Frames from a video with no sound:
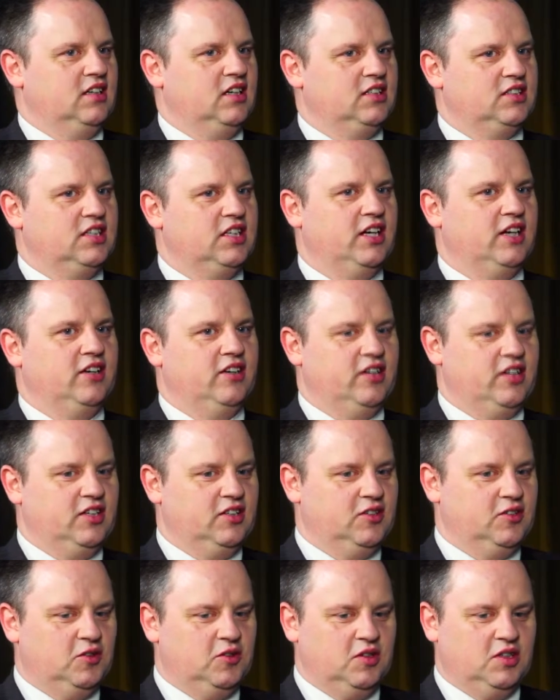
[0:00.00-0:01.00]

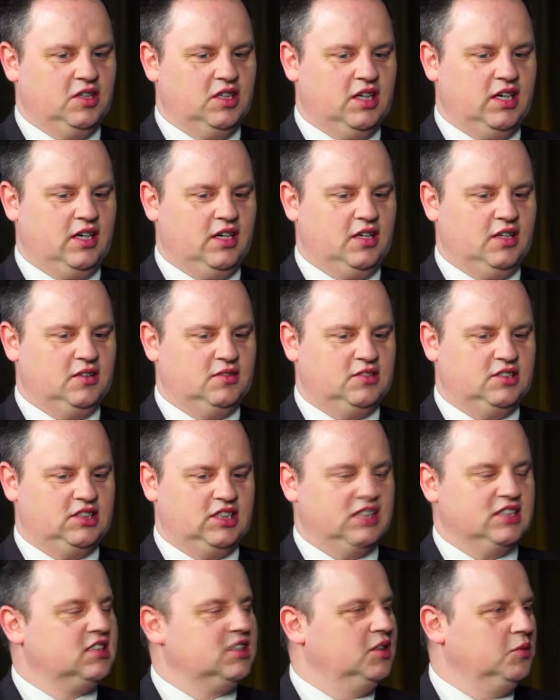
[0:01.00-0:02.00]
Ontario uh,
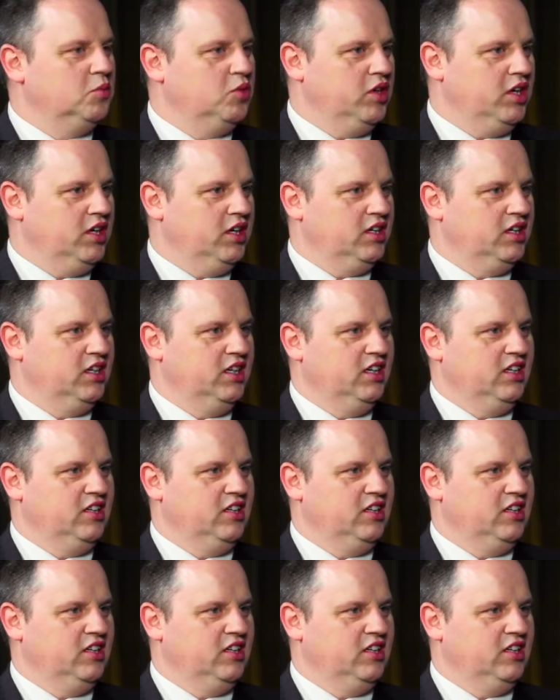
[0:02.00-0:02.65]
system where